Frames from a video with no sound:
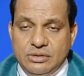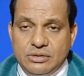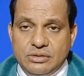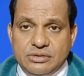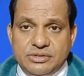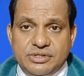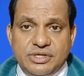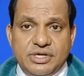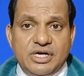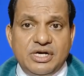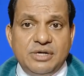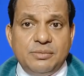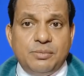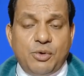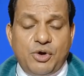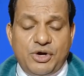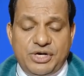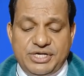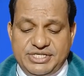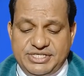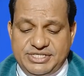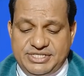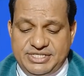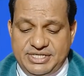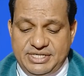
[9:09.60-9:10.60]
Third
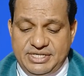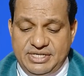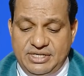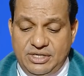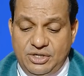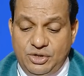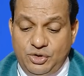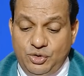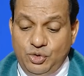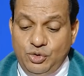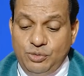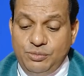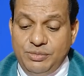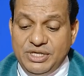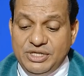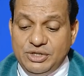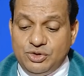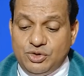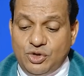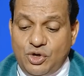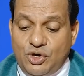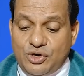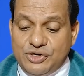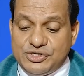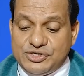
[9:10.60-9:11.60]
point, human
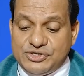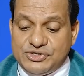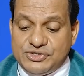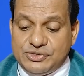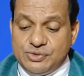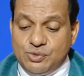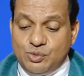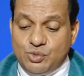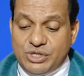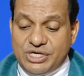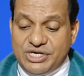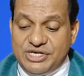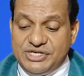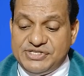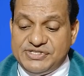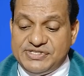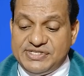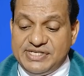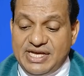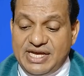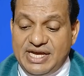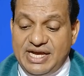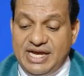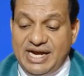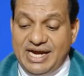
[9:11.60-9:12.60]
thoughts,
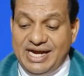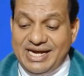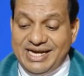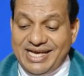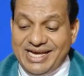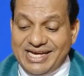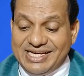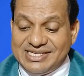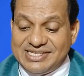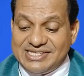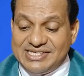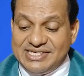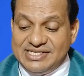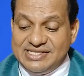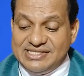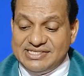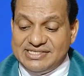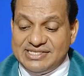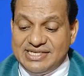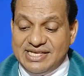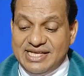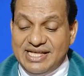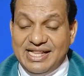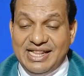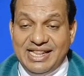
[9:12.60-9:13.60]
words, and
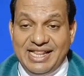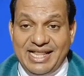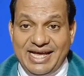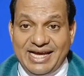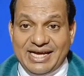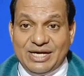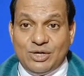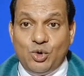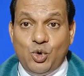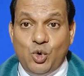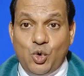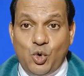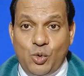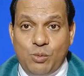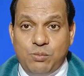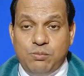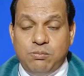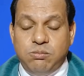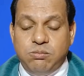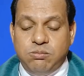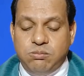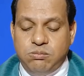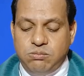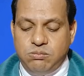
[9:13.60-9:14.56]
actions lack hope.